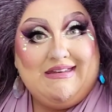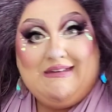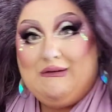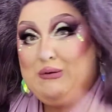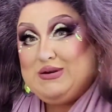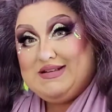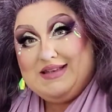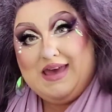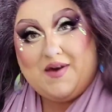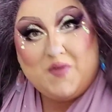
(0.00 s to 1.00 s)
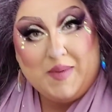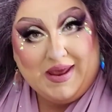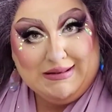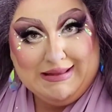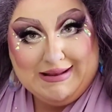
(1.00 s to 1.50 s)
Who doesn't have a
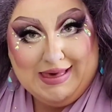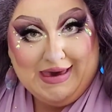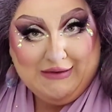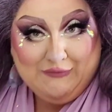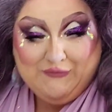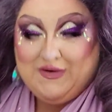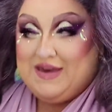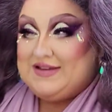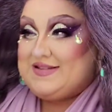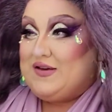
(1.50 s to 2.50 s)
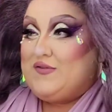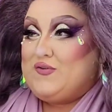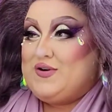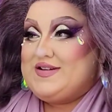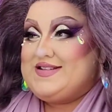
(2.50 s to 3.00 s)
man in their life? So, of
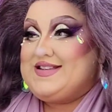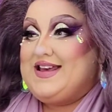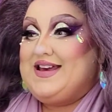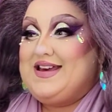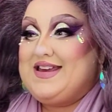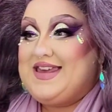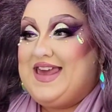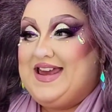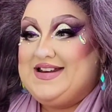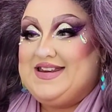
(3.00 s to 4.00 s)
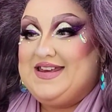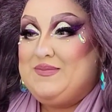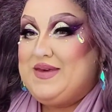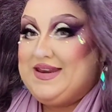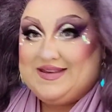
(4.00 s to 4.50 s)
course, Candy
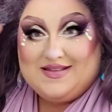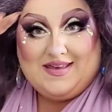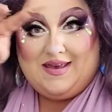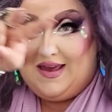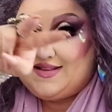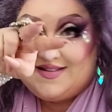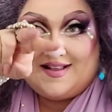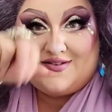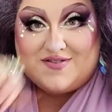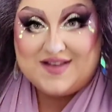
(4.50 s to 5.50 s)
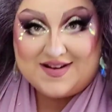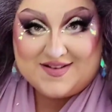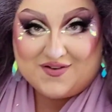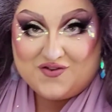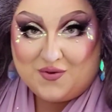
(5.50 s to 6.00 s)
immediately sets her sights
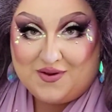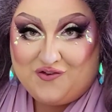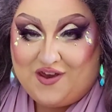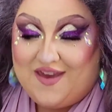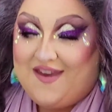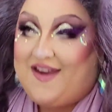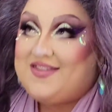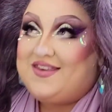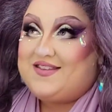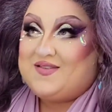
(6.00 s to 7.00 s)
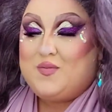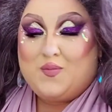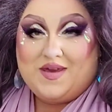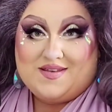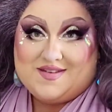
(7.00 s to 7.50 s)
on Joey J. I think this
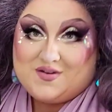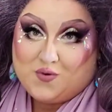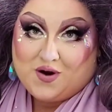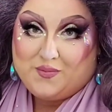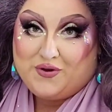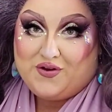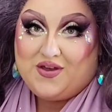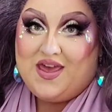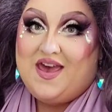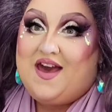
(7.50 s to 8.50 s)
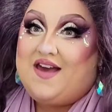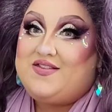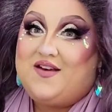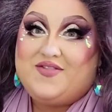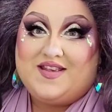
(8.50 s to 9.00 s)
moment is adorable. I
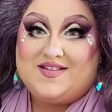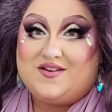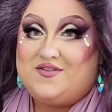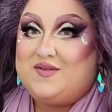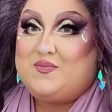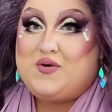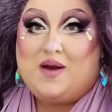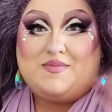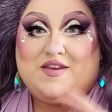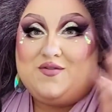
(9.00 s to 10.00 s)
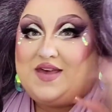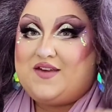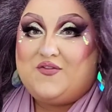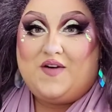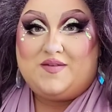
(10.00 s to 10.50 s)
love these little impromptu, like,
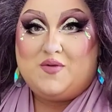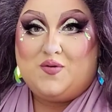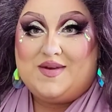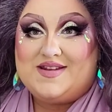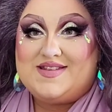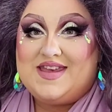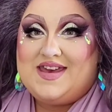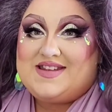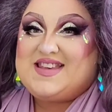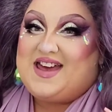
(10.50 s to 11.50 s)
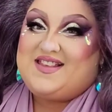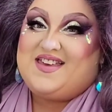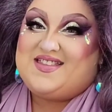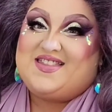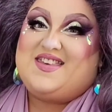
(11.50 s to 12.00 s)
fun moments. It's kind of
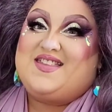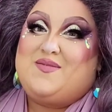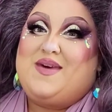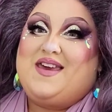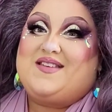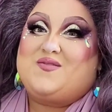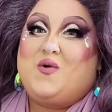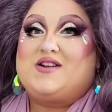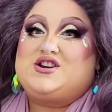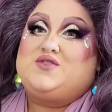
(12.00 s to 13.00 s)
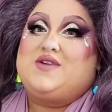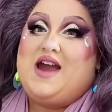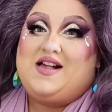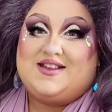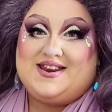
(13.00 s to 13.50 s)
like the thing that makes watching
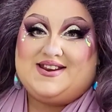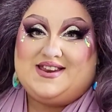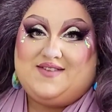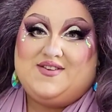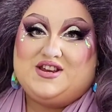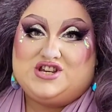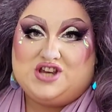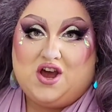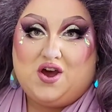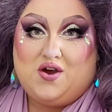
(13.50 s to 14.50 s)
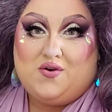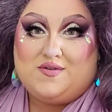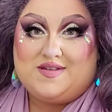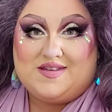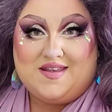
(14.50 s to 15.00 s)
reality TV
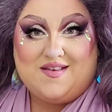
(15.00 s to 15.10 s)
shows